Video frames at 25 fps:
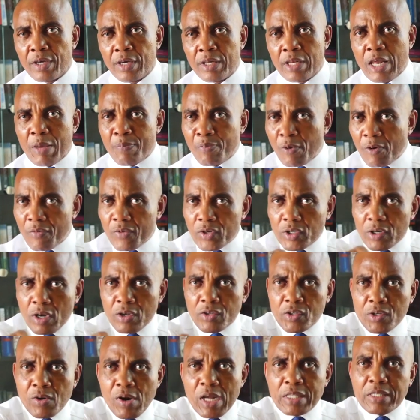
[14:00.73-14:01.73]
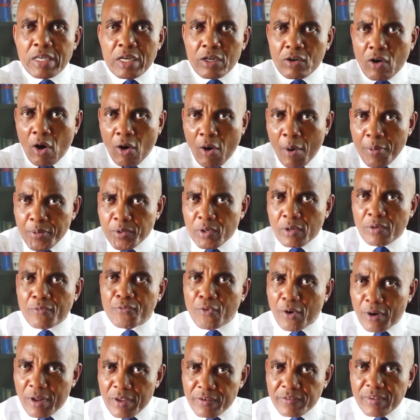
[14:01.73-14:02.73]
The provisions creating corruption,
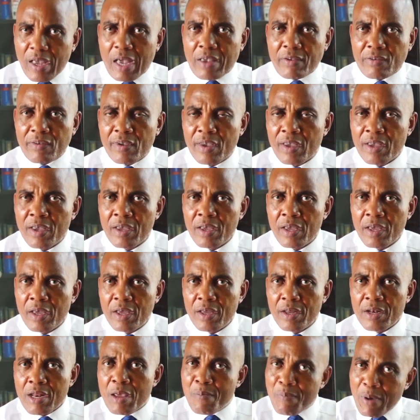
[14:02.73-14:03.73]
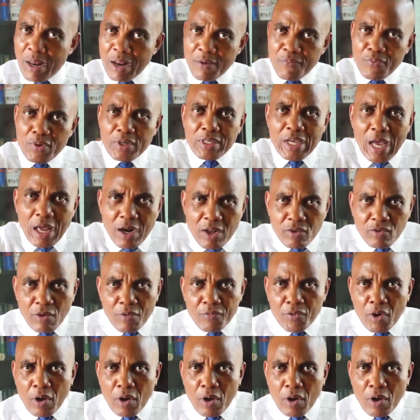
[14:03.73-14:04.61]
for instance, the beneficiaries of